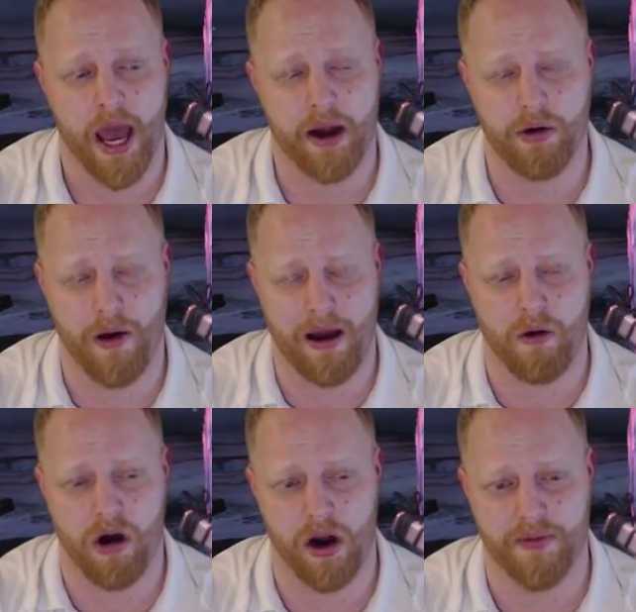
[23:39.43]
I don't know
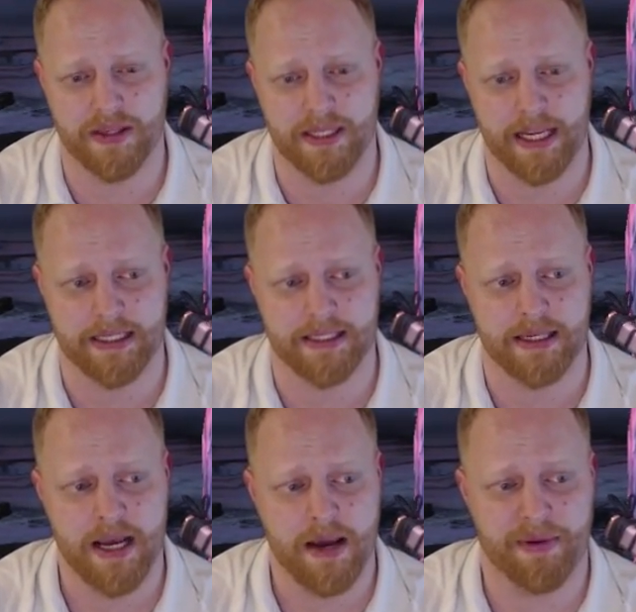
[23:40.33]
how hard this
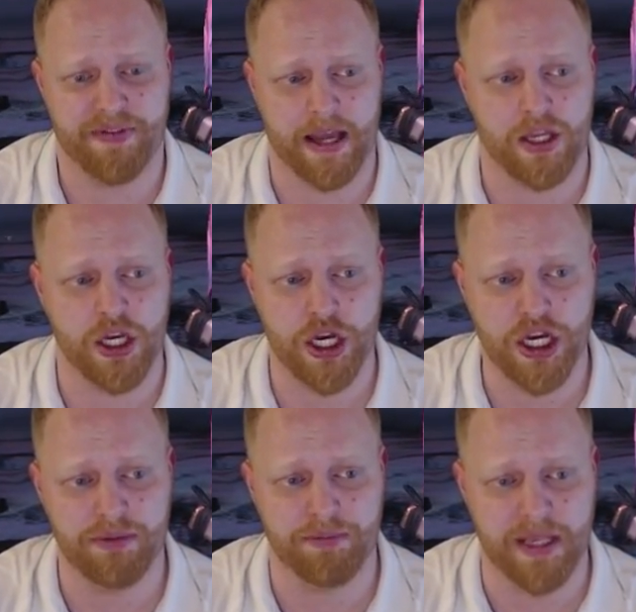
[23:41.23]
hits, but that
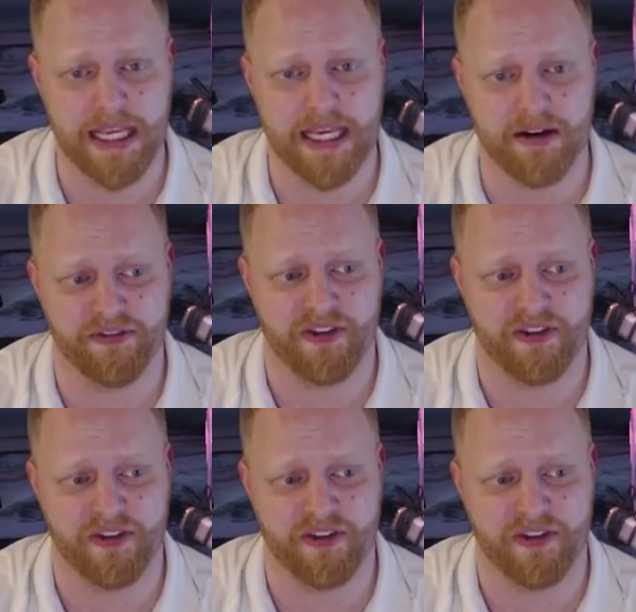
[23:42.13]
could be a